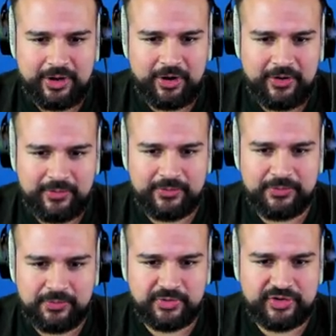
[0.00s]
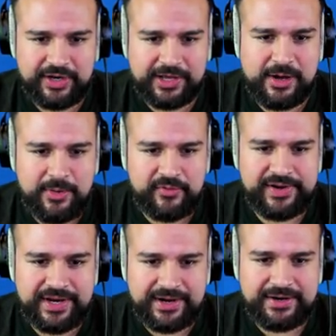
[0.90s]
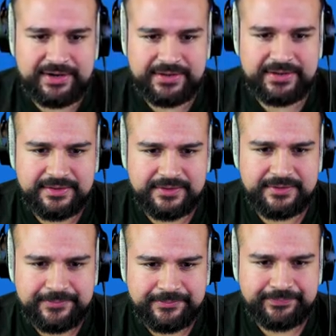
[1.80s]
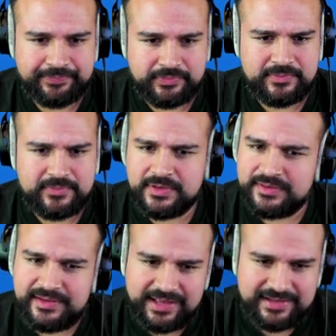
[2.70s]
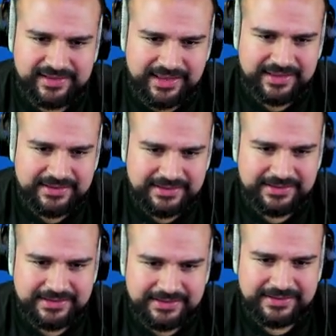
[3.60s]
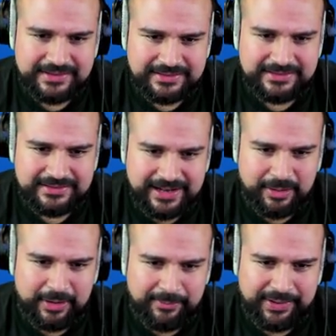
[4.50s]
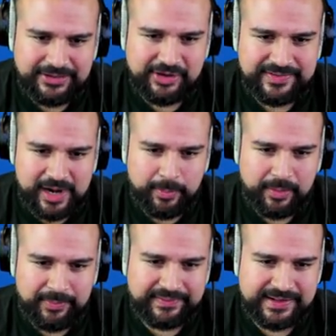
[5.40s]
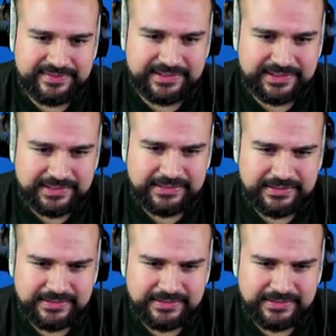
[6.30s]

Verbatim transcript: Oh, was gonna come over here. What the heck is that? Is that a mermaid? No, it's not a mermaid. That's a.